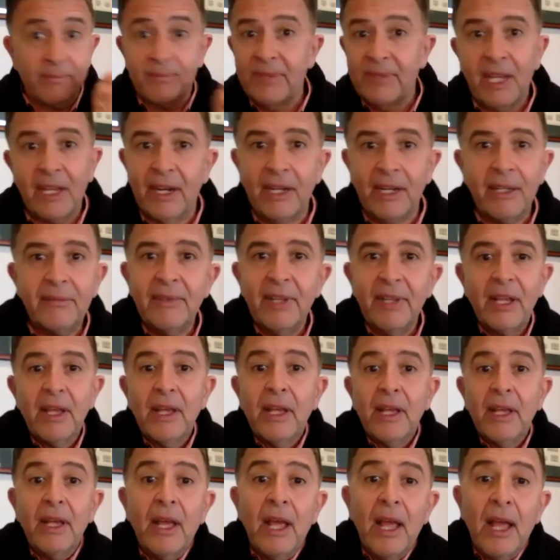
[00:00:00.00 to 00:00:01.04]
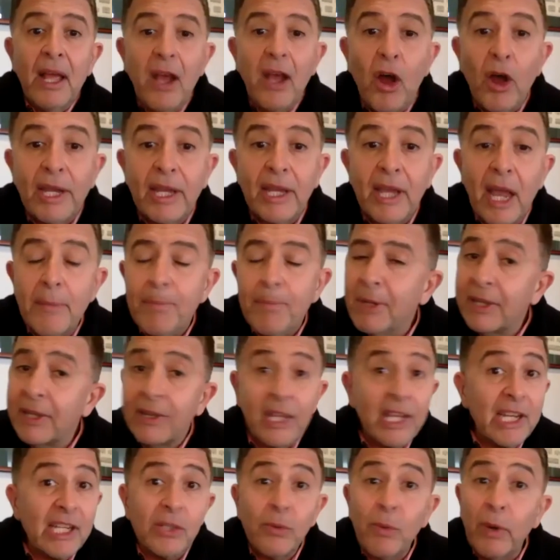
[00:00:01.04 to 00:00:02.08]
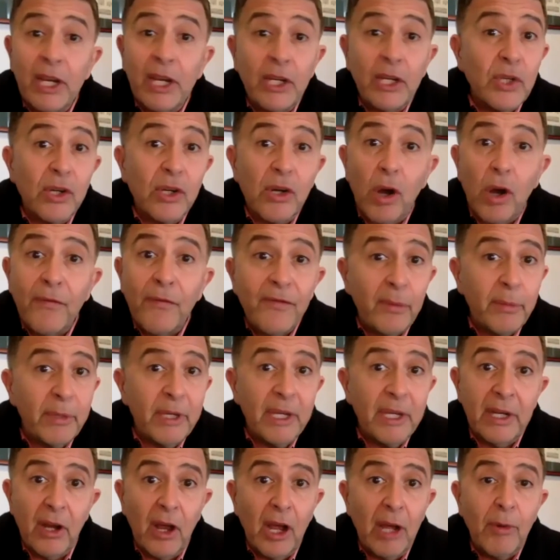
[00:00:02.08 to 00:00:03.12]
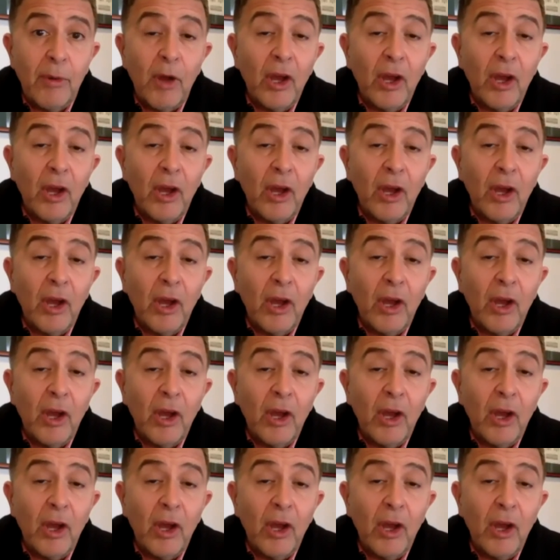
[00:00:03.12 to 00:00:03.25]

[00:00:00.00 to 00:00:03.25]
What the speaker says: I can't. But things really took off for me at home.